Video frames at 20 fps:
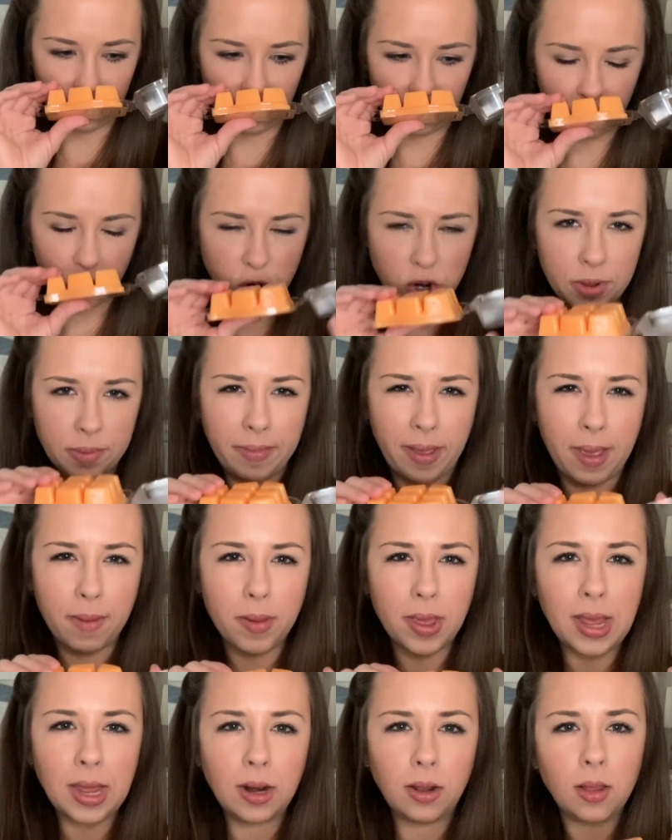Which I
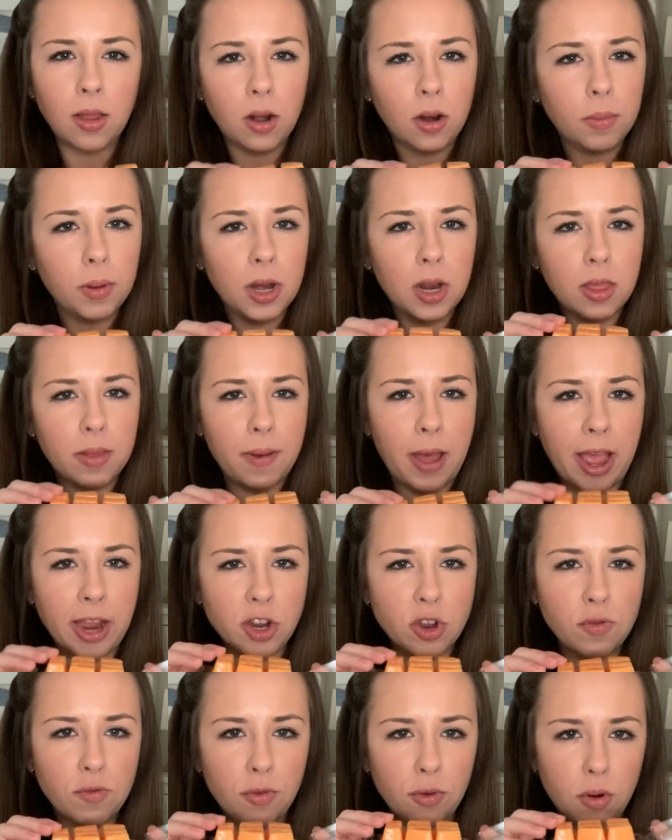maybe get a little bit of the
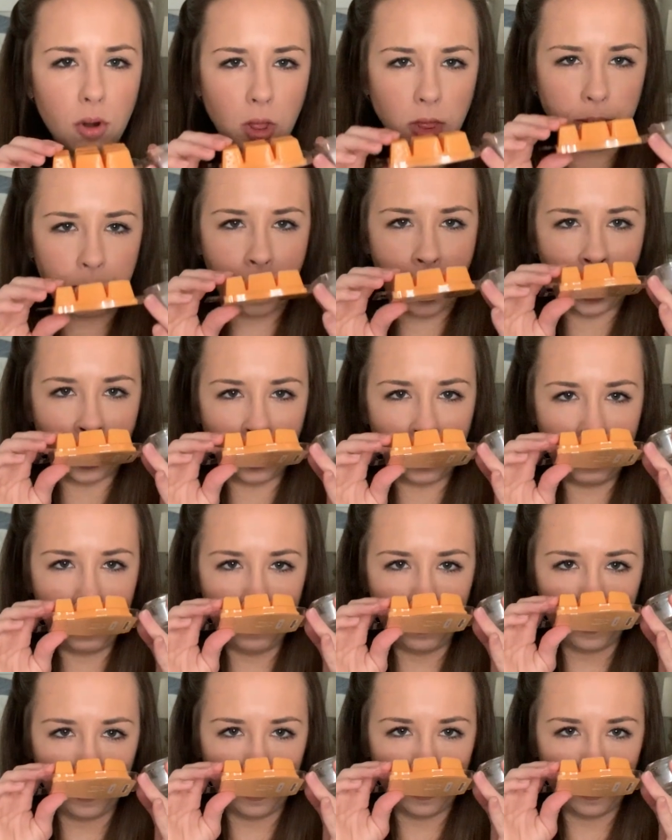passion fruit on the bottom.